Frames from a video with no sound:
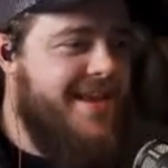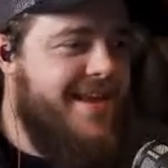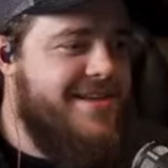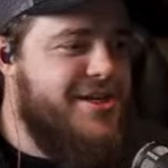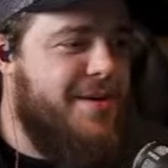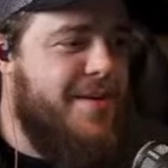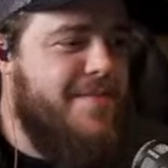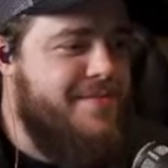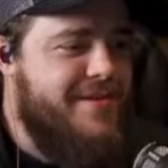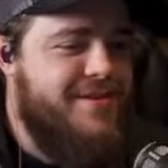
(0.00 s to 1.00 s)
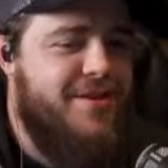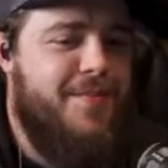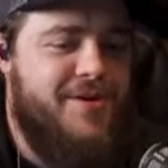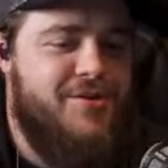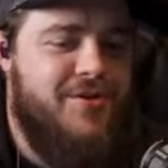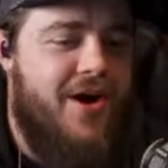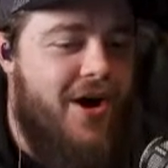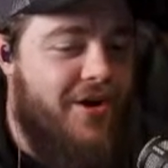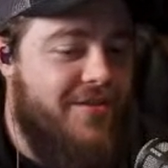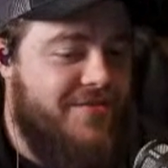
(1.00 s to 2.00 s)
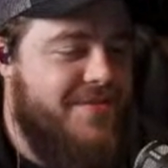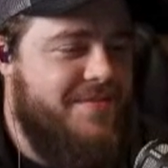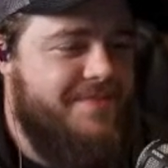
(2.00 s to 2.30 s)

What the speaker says: And Jeremy beat me to the punch on all of them.